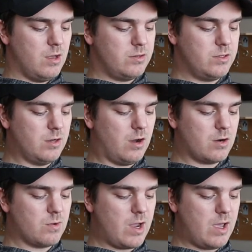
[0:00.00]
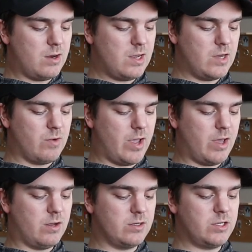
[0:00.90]
The dog ran and
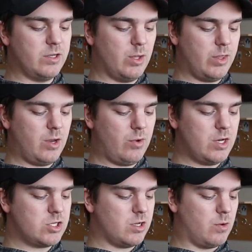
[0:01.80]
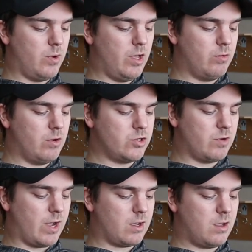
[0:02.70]
ran until they reached a railroad
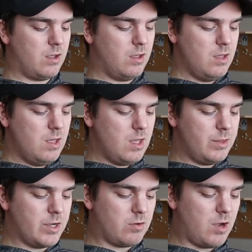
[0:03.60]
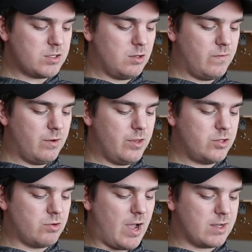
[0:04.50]
track. They crossed over the
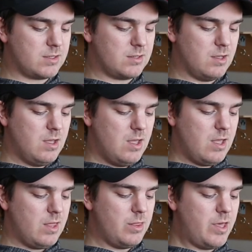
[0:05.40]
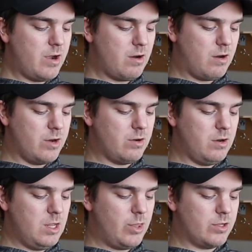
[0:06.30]
tracks, and there,
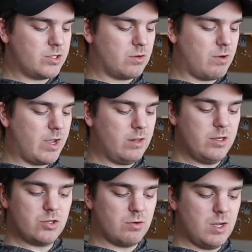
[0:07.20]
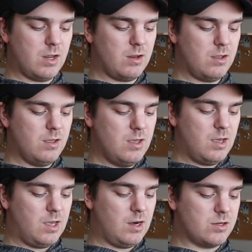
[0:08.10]
underneath a scraggly tree
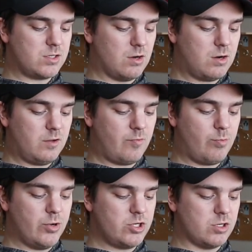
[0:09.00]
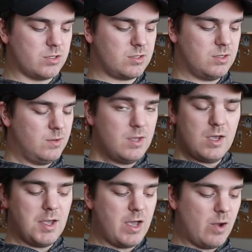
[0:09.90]
and a circle of bushes,
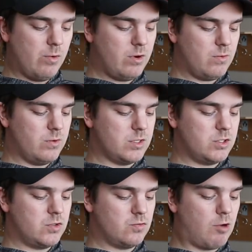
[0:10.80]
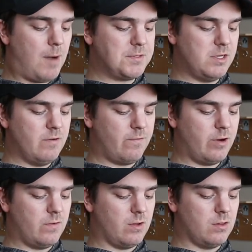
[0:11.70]
Edward was dropped in
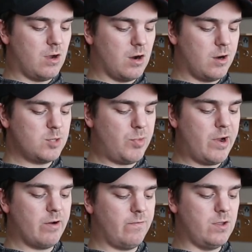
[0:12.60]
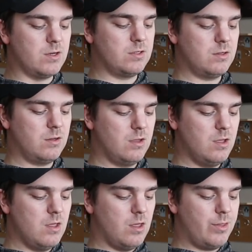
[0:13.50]
front of a large pair of feet.
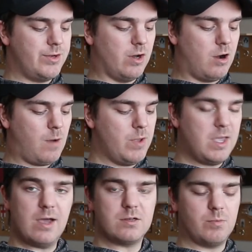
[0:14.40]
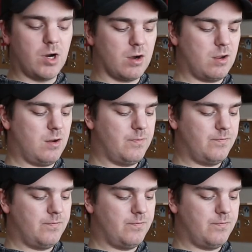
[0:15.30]
The dog began to bark.